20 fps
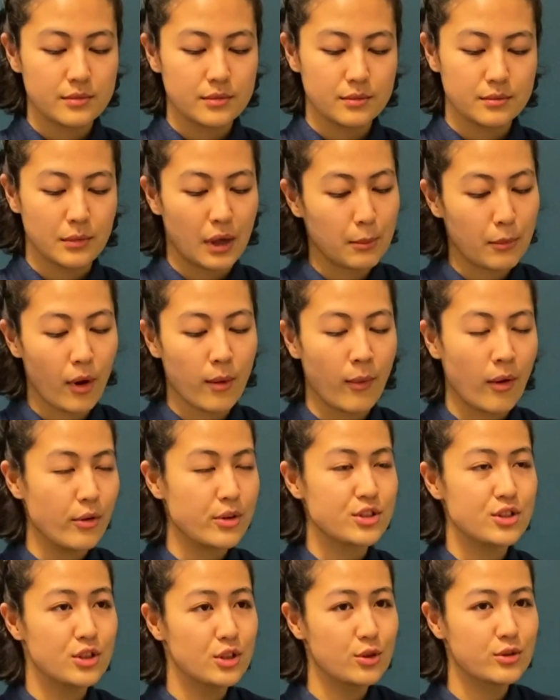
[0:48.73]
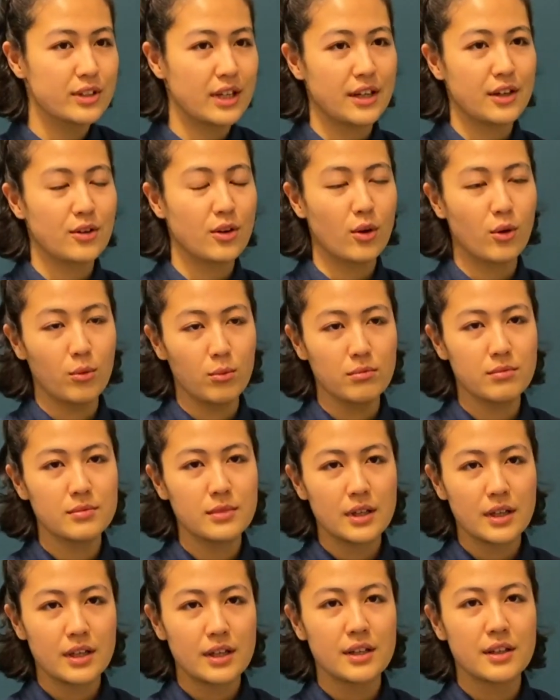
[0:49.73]
my mom always knew that, you know,
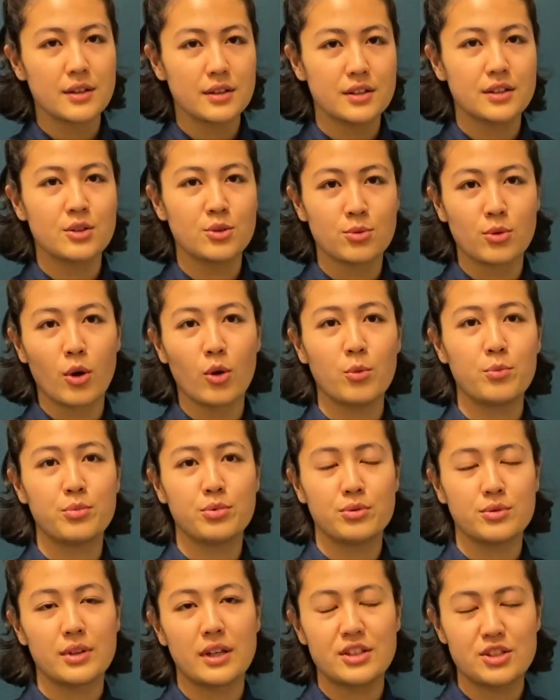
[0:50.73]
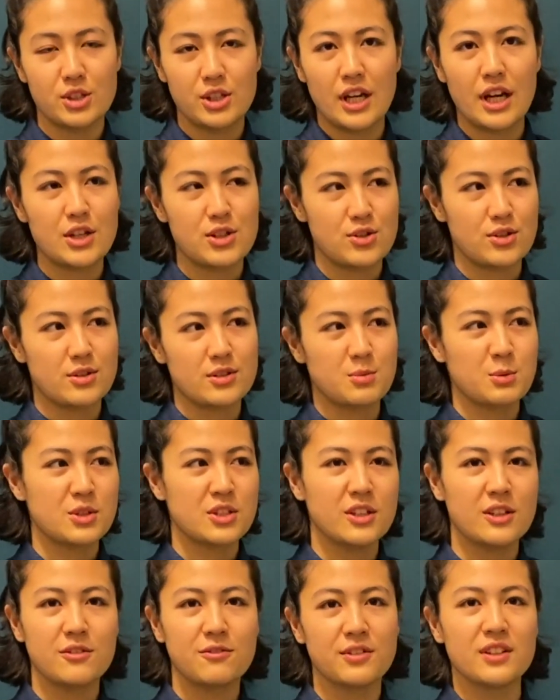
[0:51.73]
Europe education,
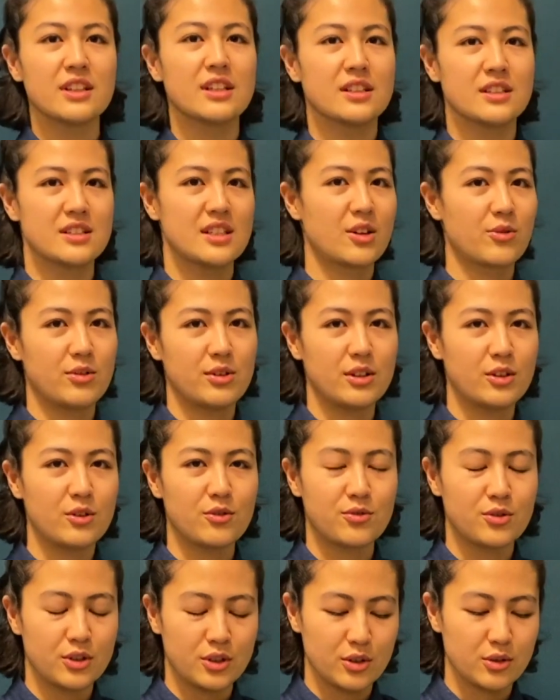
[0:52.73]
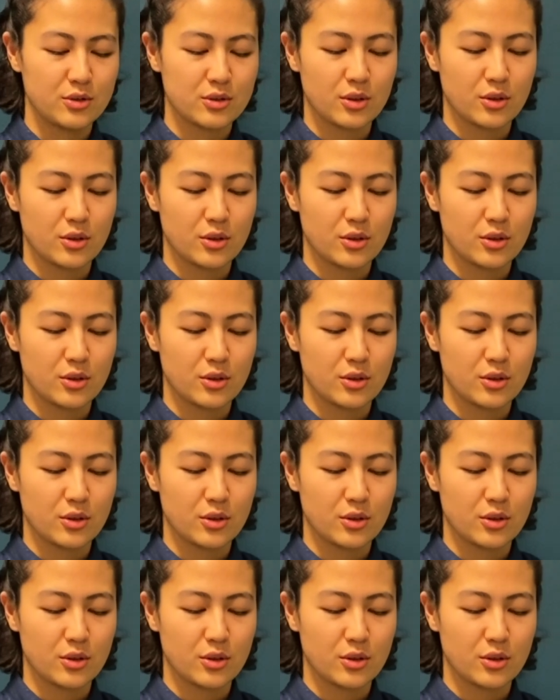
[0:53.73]
especially Finland's like really good for you.